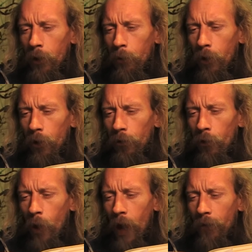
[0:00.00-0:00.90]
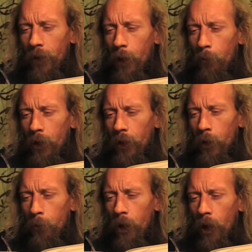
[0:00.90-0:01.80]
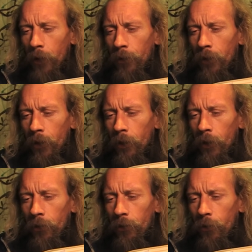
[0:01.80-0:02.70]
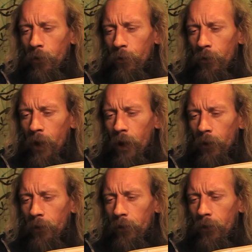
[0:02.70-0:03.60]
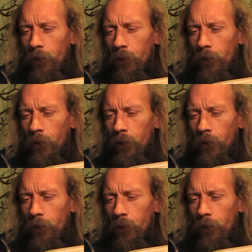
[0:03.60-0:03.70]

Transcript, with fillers: because you have kept my command and stood fast.